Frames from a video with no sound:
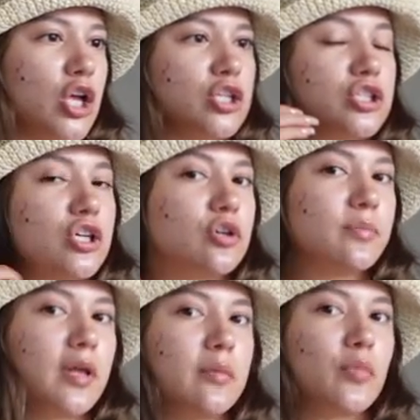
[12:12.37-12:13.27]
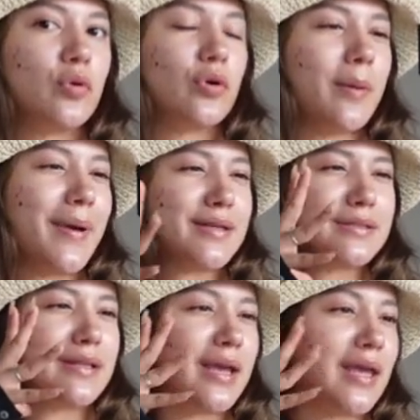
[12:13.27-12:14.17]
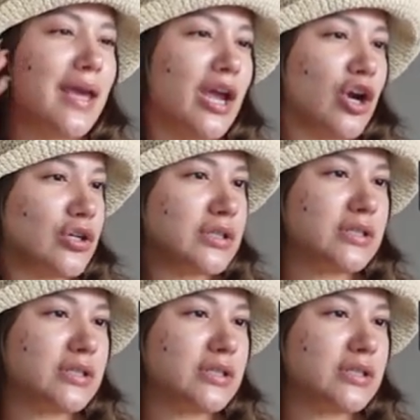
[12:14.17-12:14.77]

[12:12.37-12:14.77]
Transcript: chill minimal. Imagine like hair